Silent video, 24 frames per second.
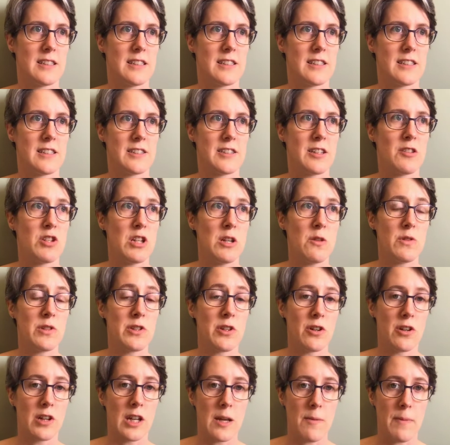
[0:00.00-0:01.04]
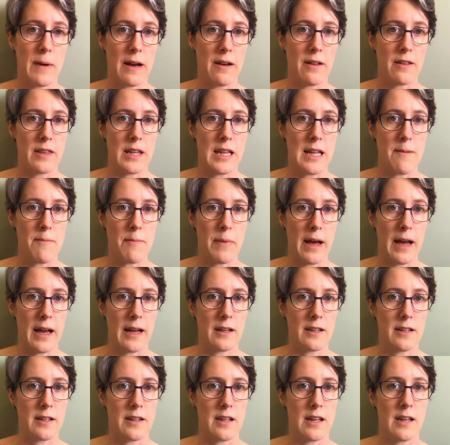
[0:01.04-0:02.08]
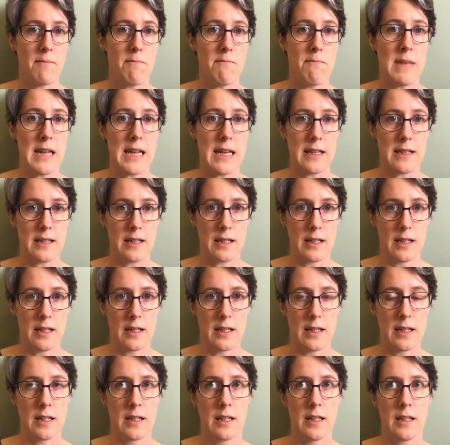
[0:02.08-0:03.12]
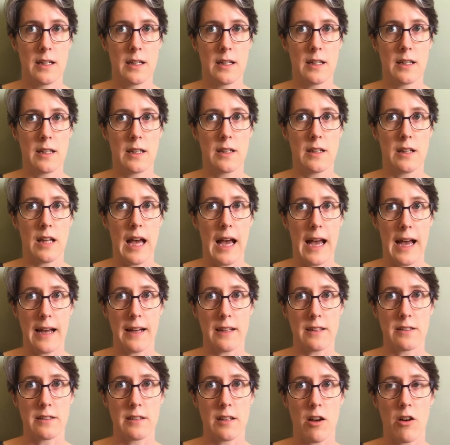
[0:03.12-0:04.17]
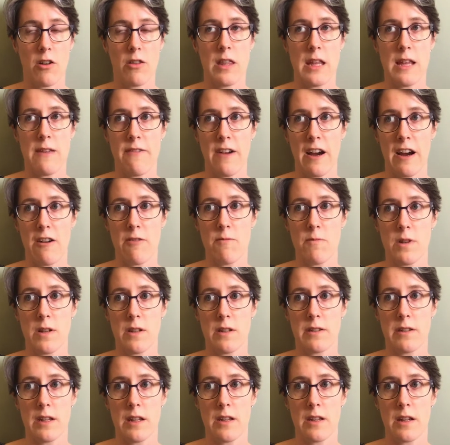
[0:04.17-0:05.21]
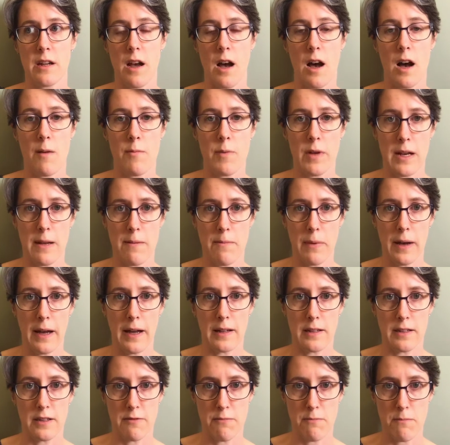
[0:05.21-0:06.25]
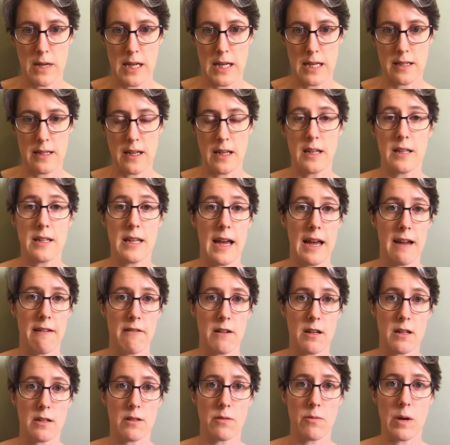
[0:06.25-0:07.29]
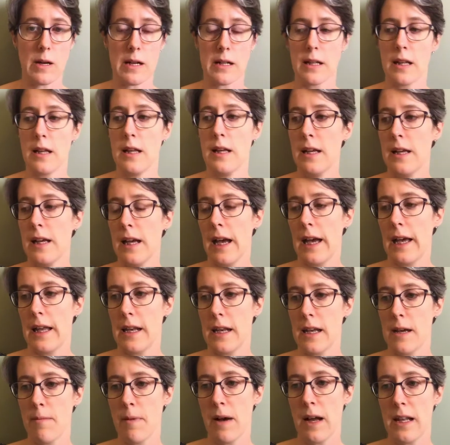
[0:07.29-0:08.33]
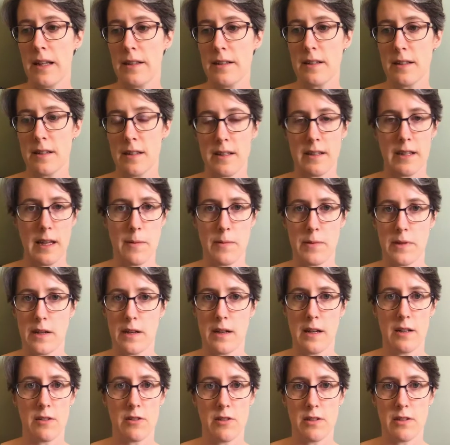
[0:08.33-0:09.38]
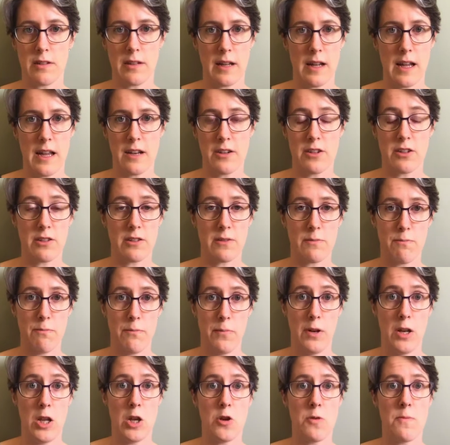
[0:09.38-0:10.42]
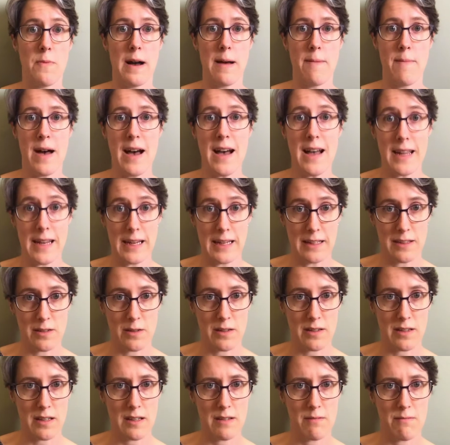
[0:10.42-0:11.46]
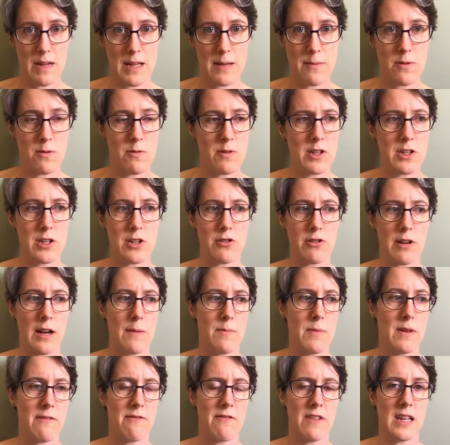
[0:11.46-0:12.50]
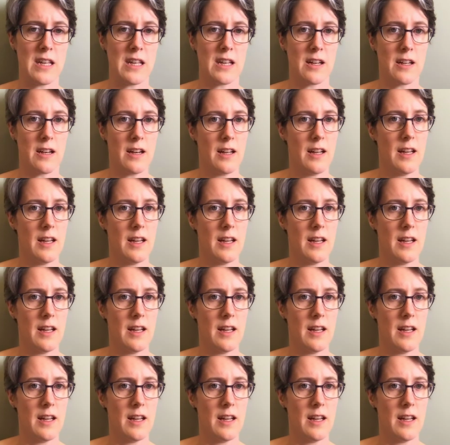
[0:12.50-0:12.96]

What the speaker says: so she was talking about the impact that meat has on the environment, so the carbon impact of meat and dairy as well. And I listened to this episode and I was just like, it just blew my mind. I was like, maybe we should try being vegan.